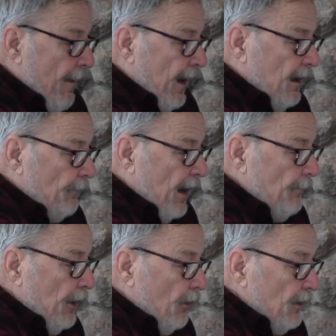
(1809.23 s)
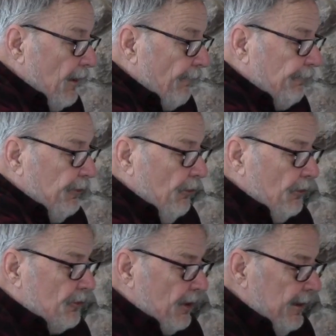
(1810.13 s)
And there might be only a
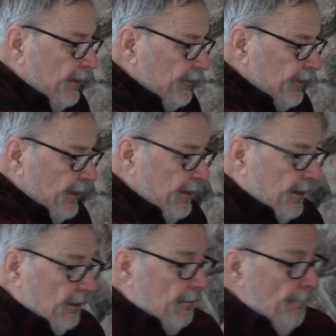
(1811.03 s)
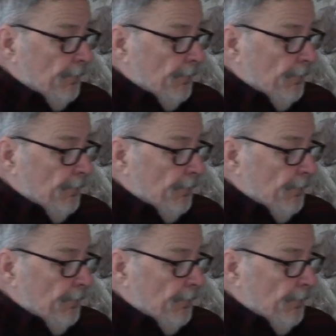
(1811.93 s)
few trails in there